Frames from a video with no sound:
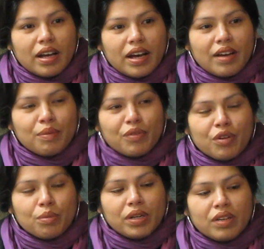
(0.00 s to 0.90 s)
I'm a
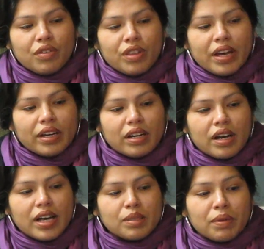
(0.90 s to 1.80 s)
firm believer that
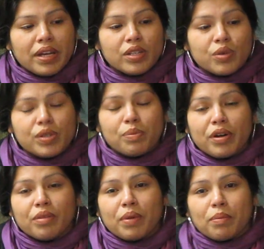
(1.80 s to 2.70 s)
God's plan is always better
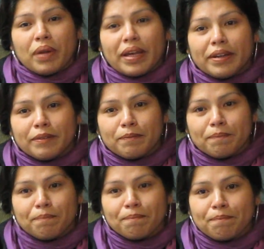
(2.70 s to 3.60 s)
than my plan.
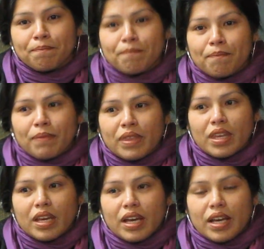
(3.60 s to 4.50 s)

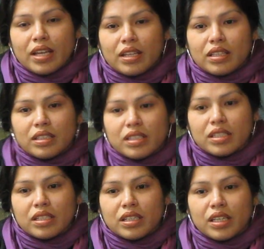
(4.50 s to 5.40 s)
And
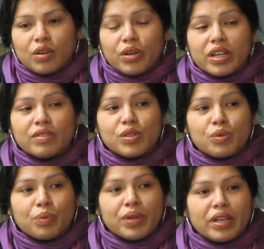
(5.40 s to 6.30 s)
He only gives us
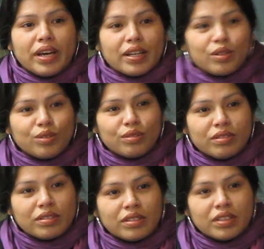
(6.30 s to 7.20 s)
what we can handle.
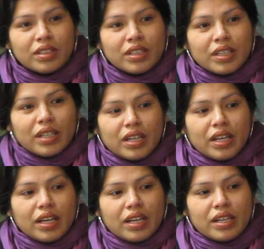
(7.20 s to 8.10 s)

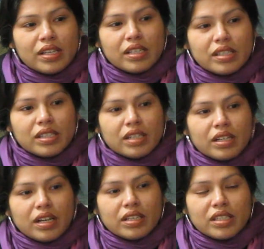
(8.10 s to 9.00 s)
And
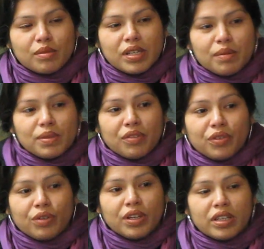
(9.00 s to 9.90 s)
sometimes I
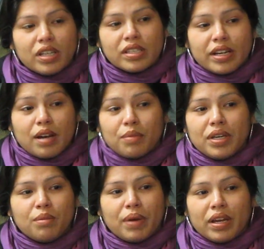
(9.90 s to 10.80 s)
feel He thinks like I'm
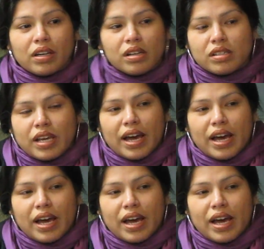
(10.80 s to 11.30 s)
He-Man because